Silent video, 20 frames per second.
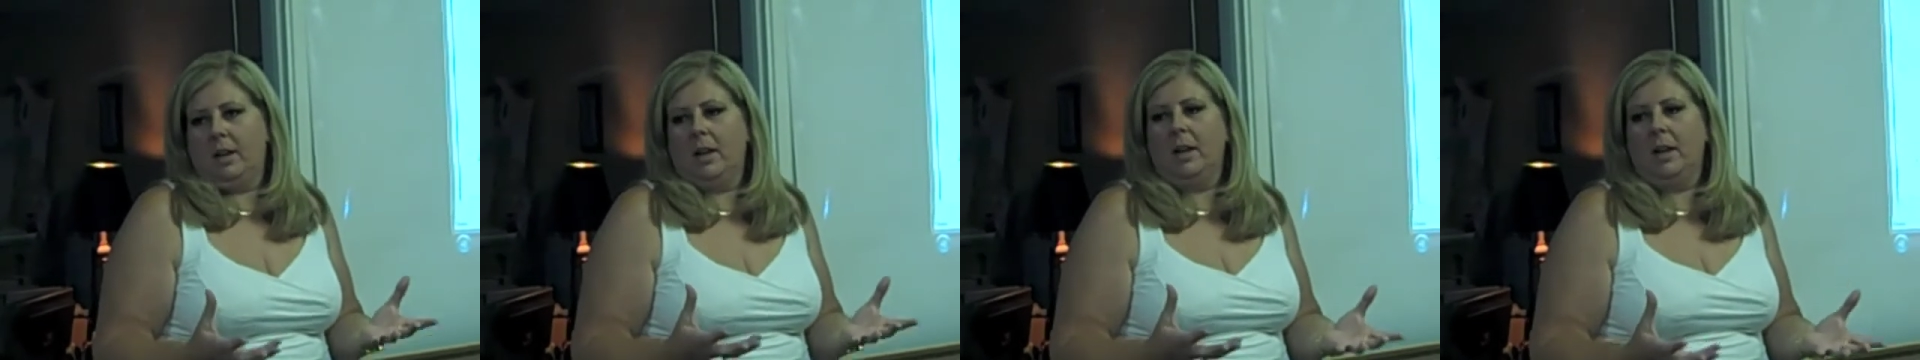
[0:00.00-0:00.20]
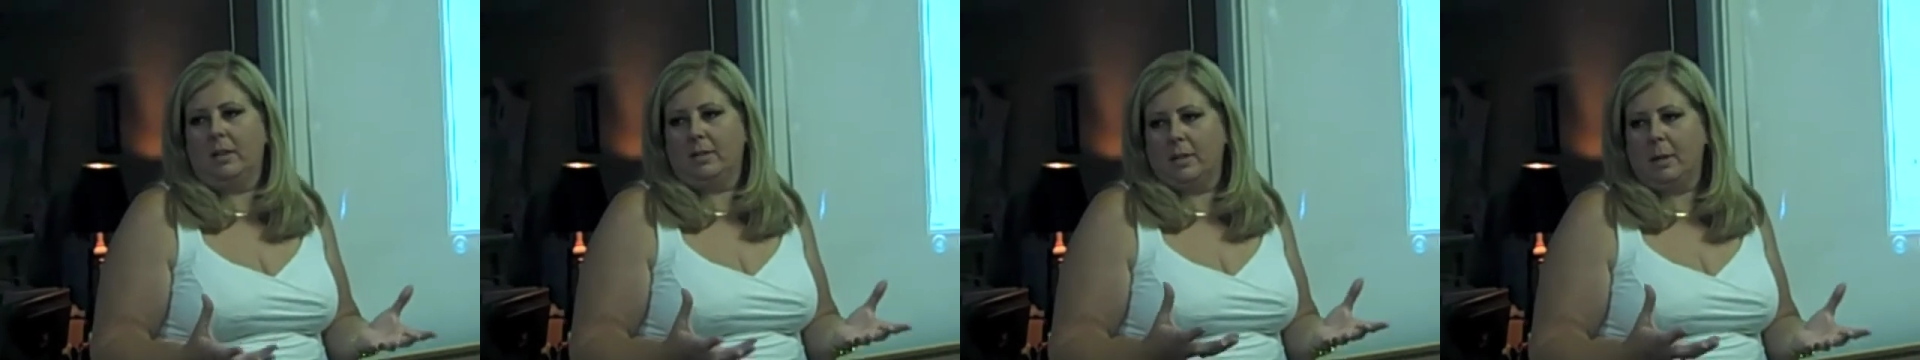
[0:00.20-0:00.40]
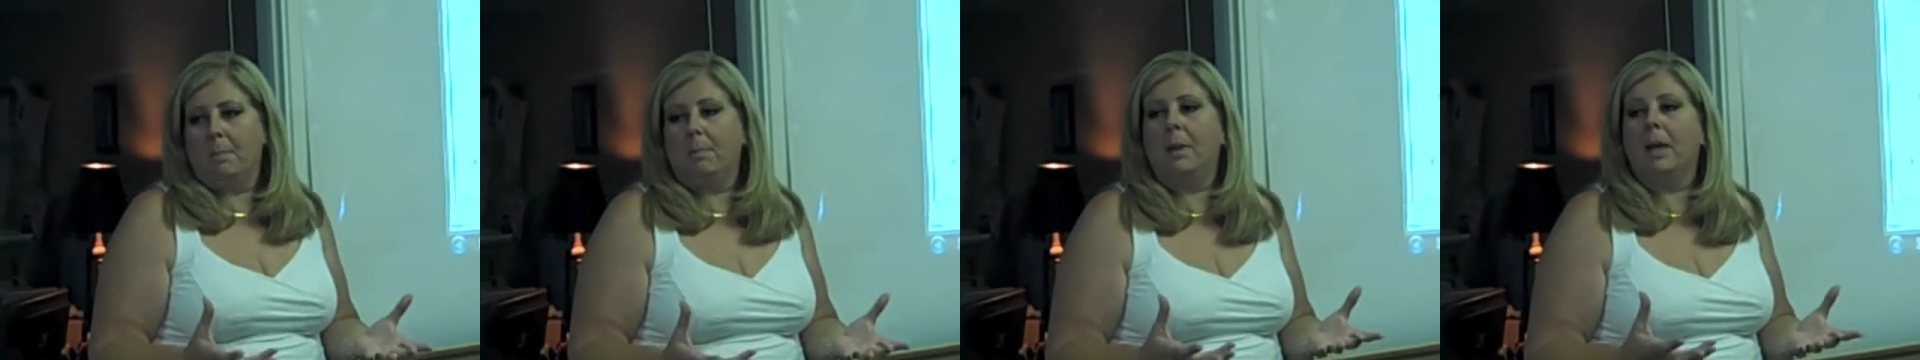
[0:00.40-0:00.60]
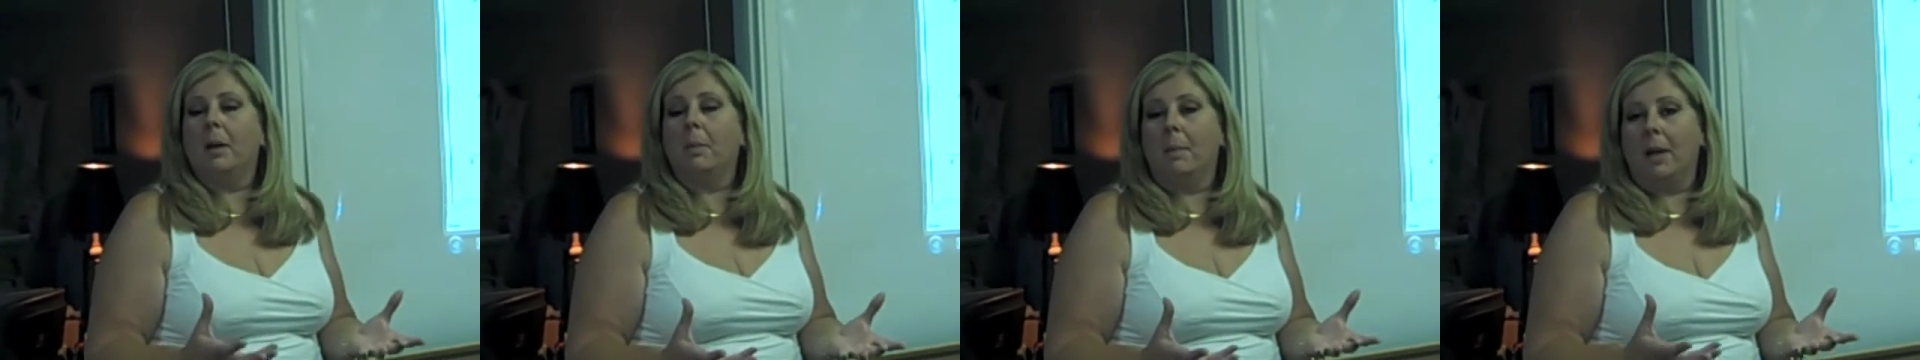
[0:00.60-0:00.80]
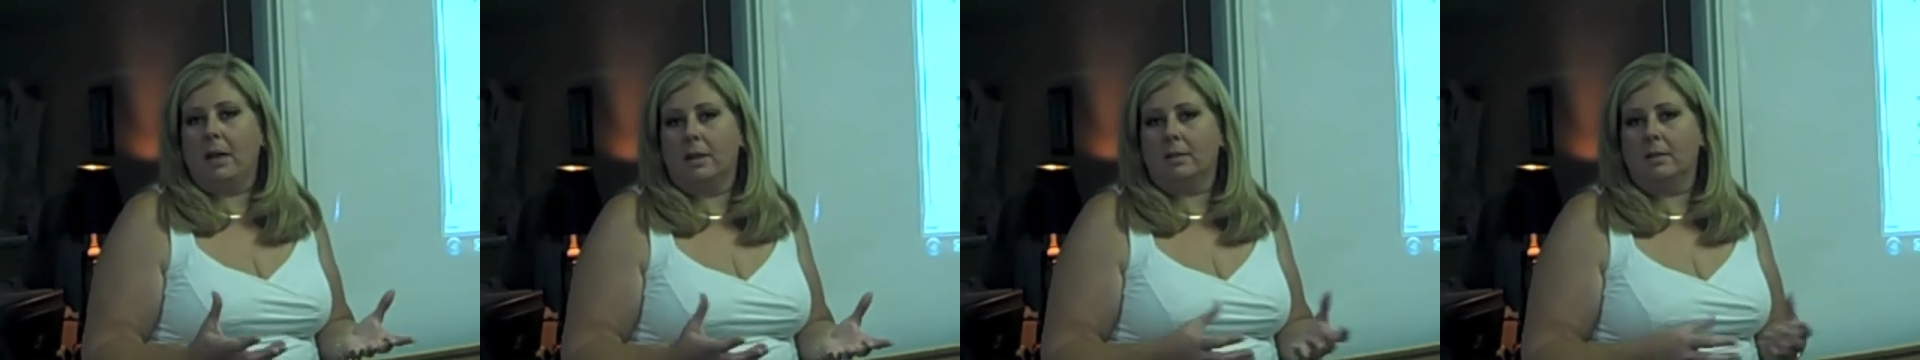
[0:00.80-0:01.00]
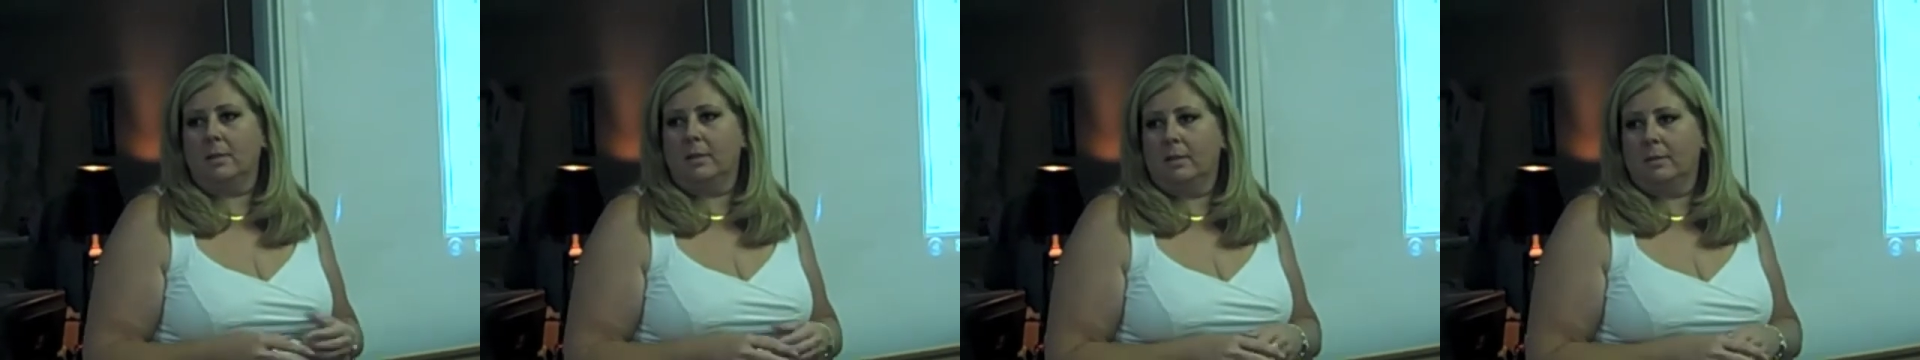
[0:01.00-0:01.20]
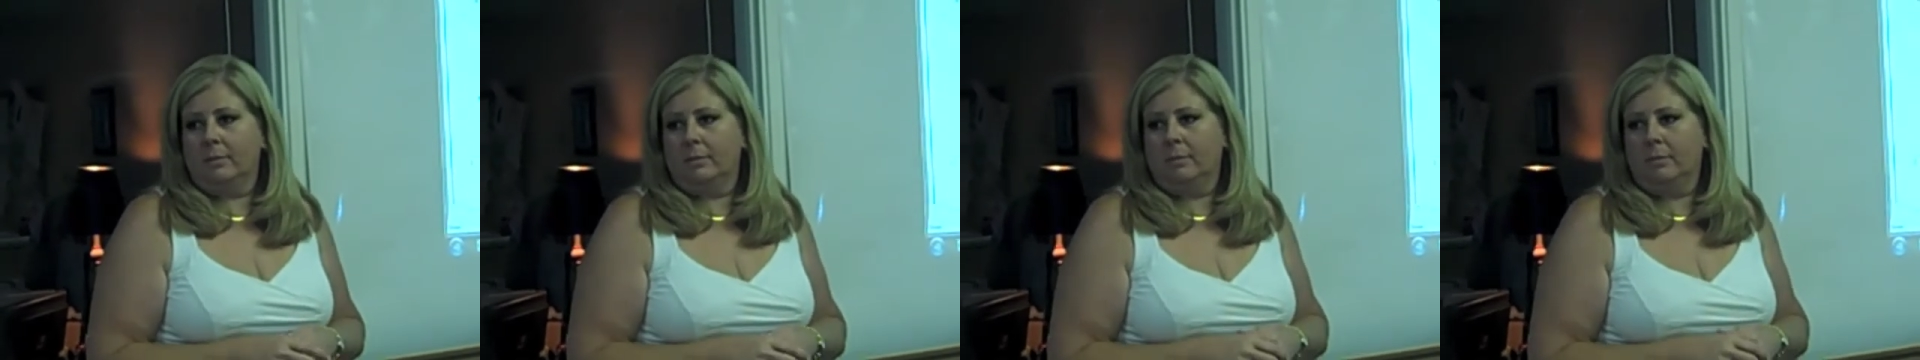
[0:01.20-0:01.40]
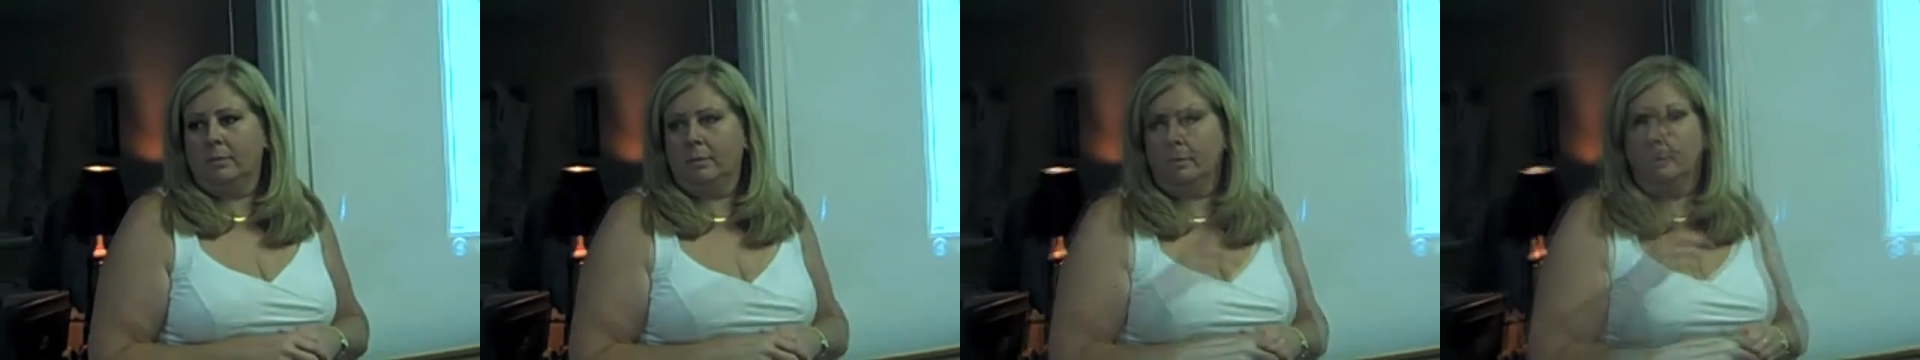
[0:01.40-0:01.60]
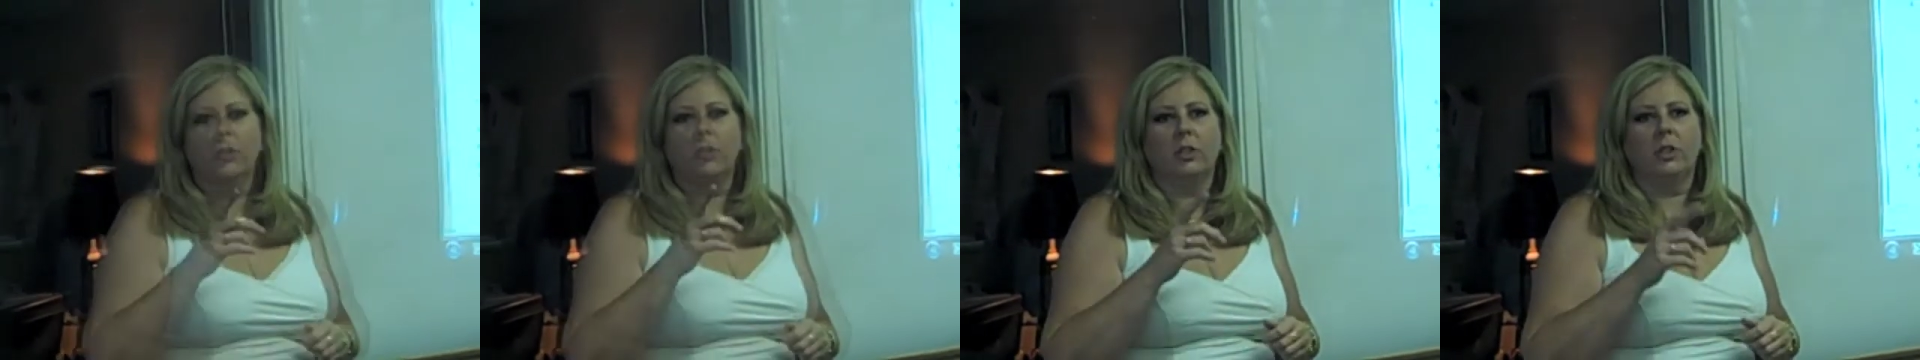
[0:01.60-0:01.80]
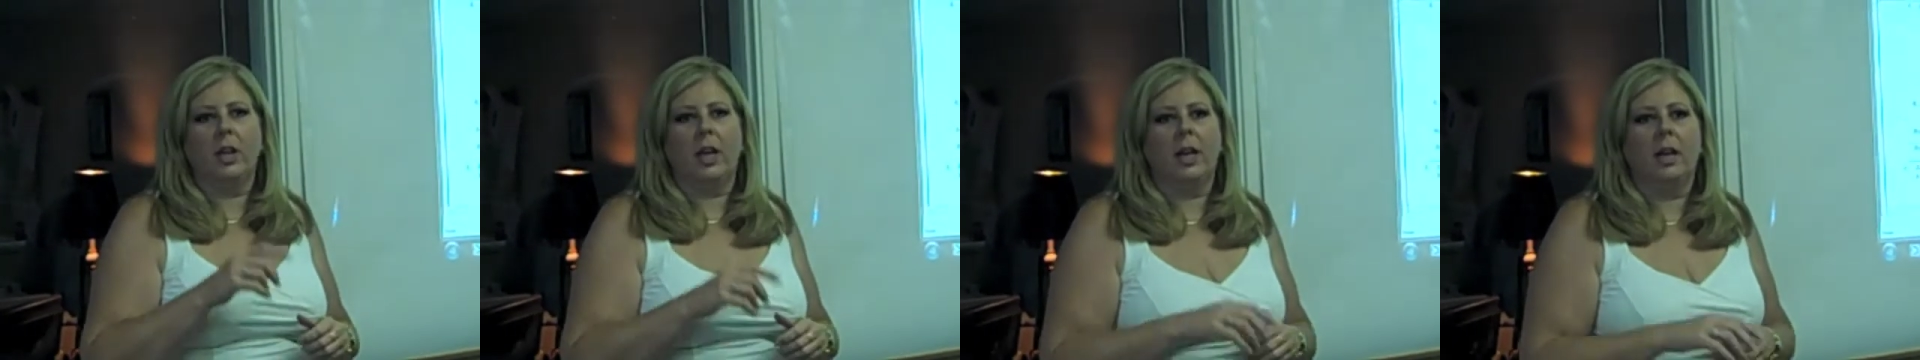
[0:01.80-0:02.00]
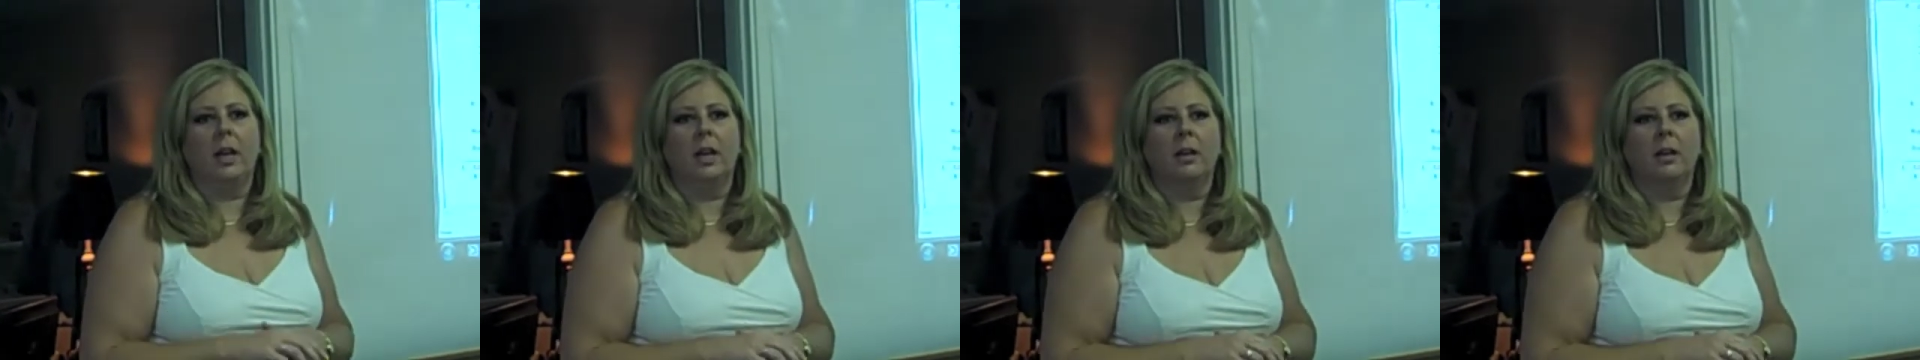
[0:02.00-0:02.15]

a big mess. Mr. Dake.